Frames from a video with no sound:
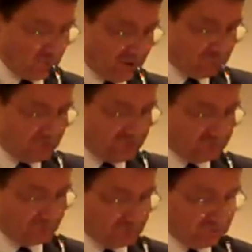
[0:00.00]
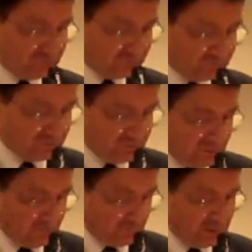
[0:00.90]
We have with us the previous
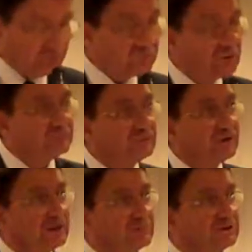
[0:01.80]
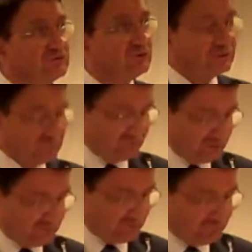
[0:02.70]
Minister of Environment, and she
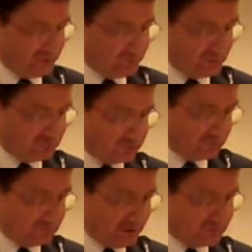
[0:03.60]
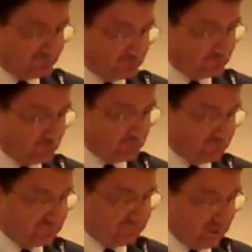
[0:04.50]
understands that very well. She combined the portfolio
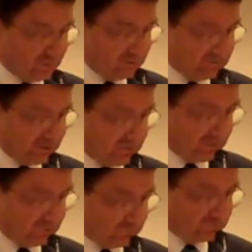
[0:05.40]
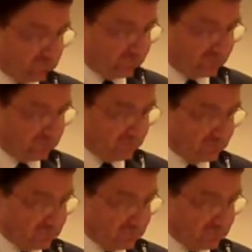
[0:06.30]
of environment and that of tourism.